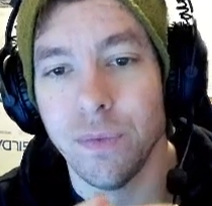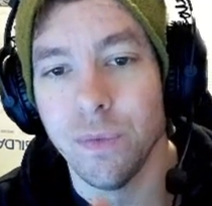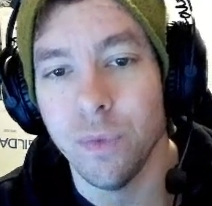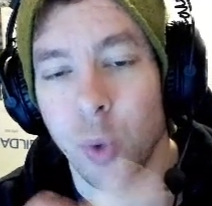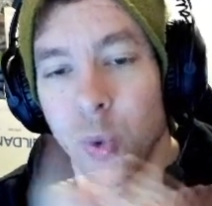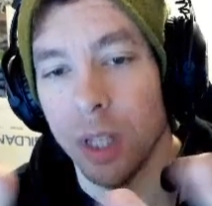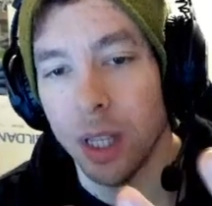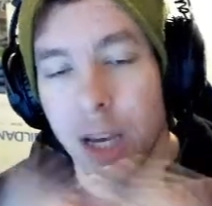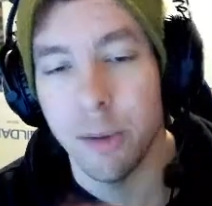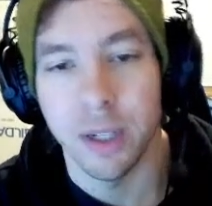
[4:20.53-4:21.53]

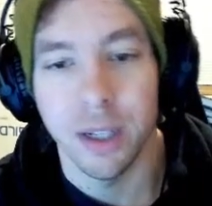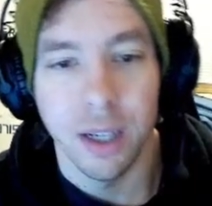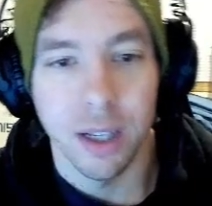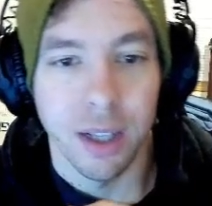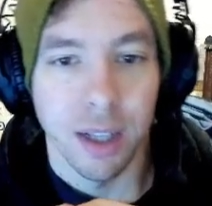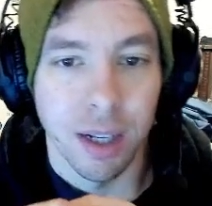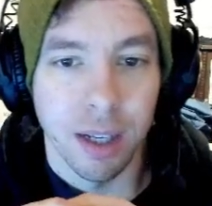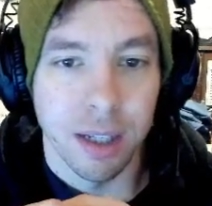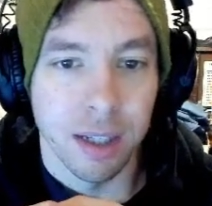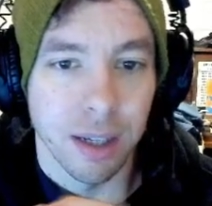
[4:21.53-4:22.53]
Really, I mean.
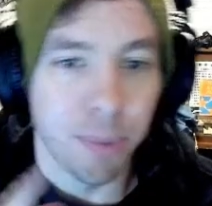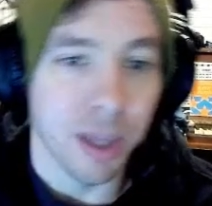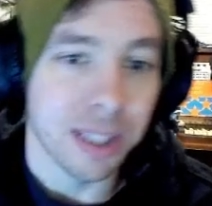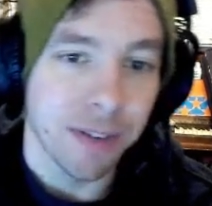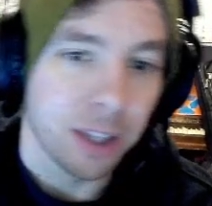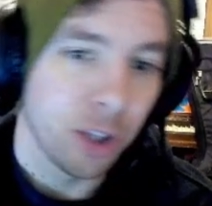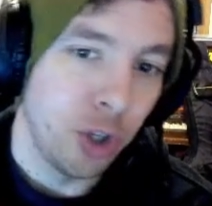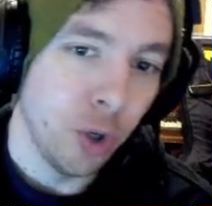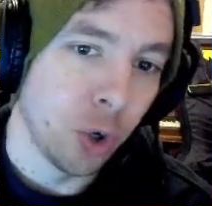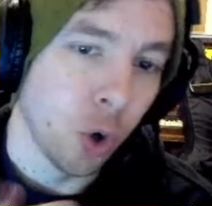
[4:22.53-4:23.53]
Plus, I've got the
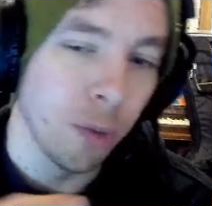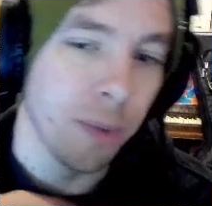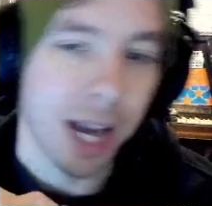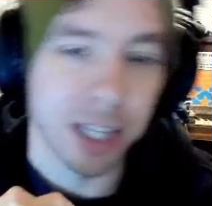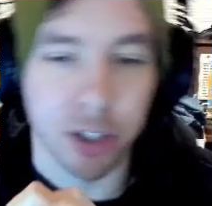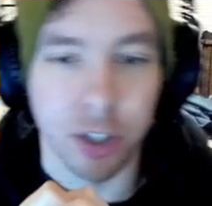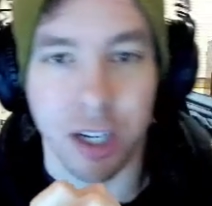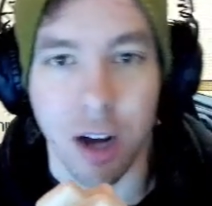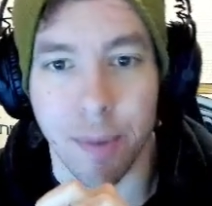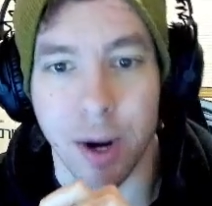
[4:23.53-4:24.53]
2 to cold mastery
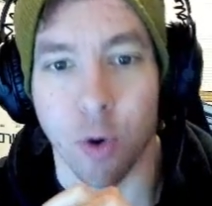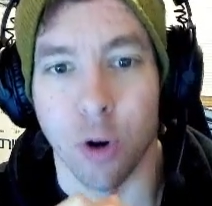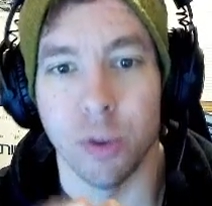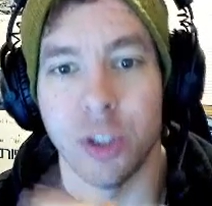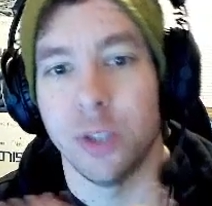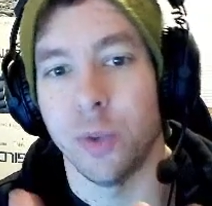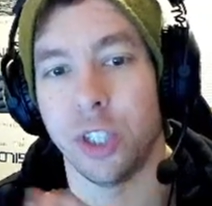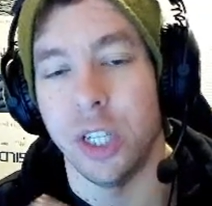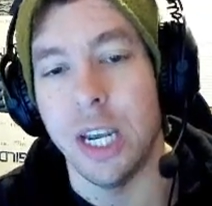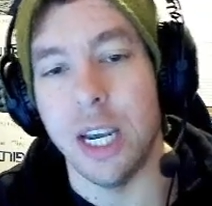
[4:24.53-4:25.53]
on my orb, which is what
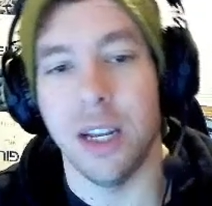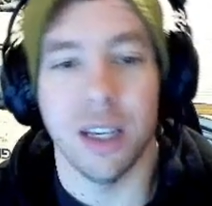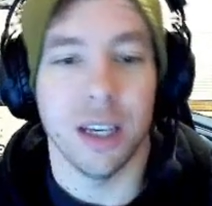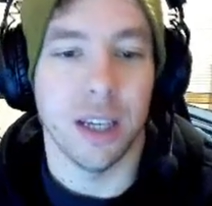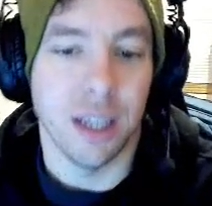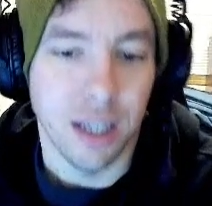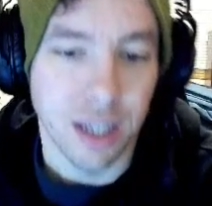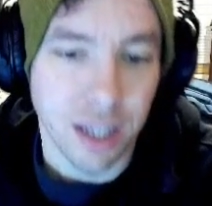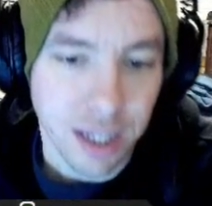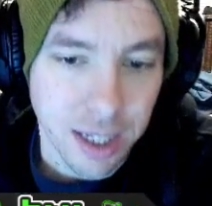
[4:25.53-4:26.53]
you need.
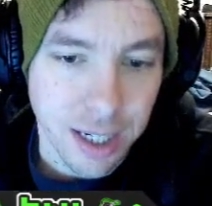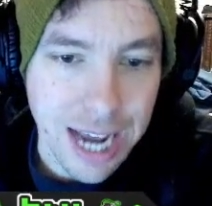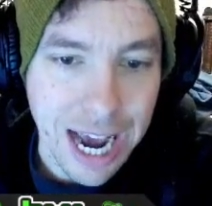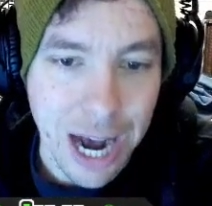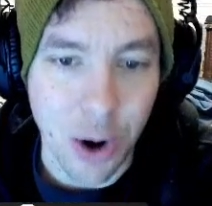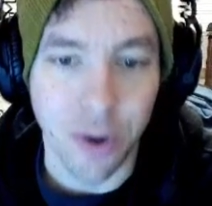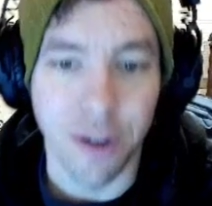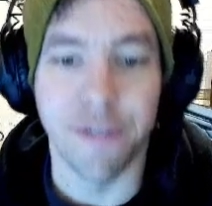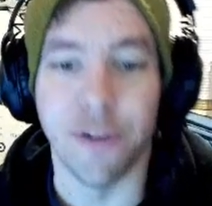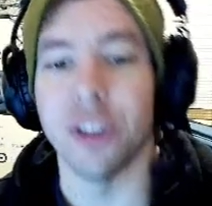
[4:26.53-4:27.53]
Now,
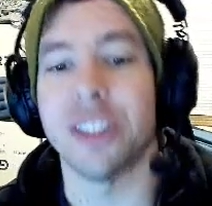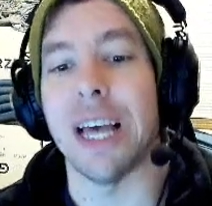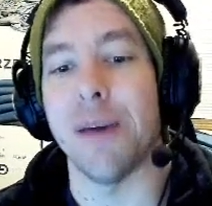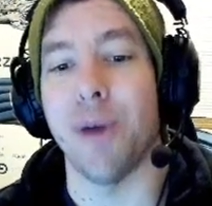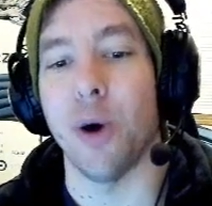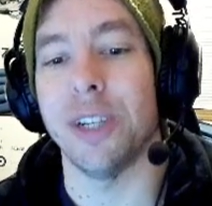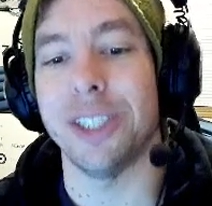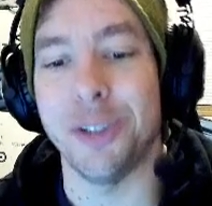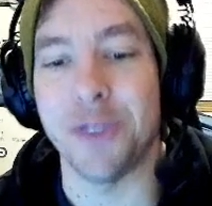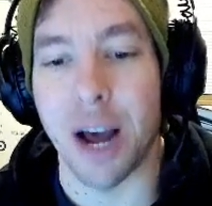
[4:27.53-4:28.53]
full set bonus,
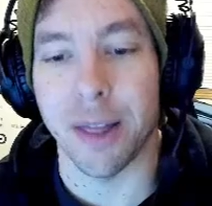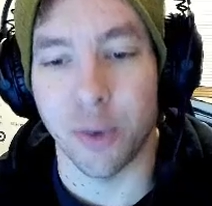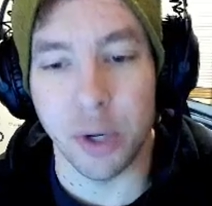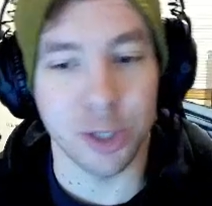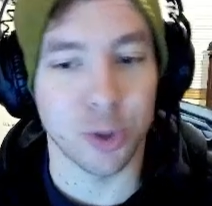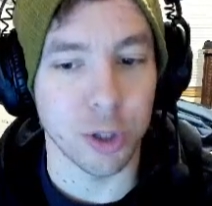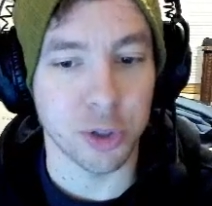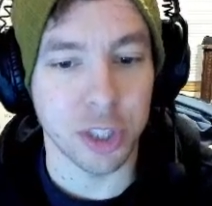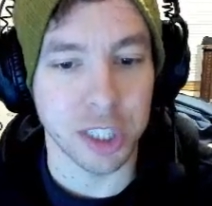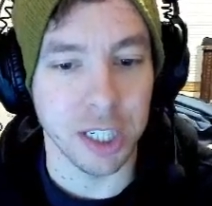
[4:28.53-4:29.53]
you've got 3 to
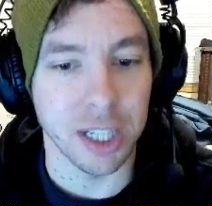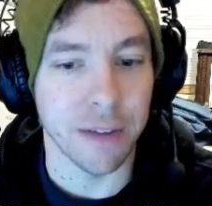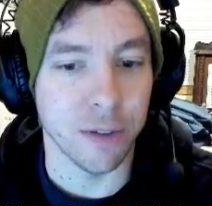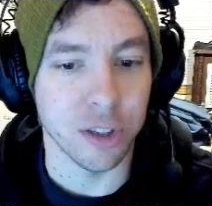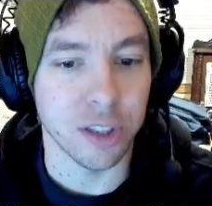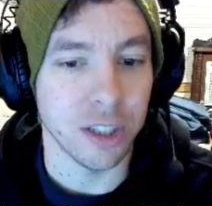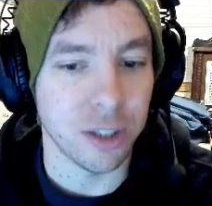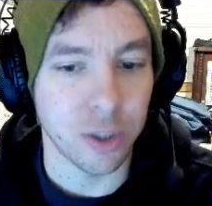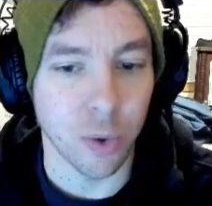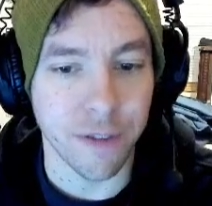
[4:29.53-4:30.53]
sorcerer skill levels,
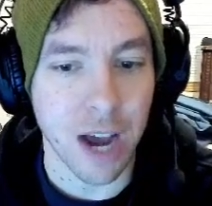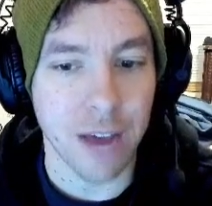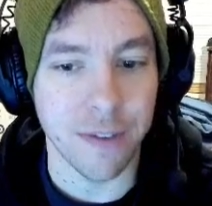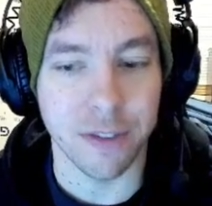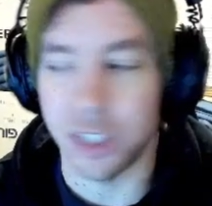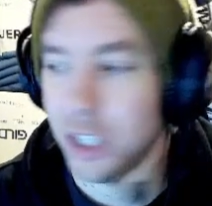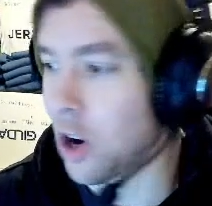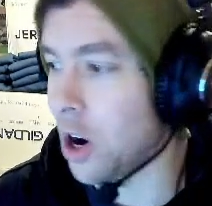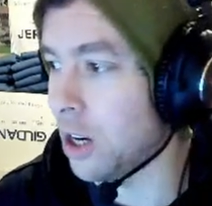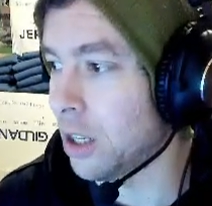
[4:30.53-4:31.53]
25 FCR,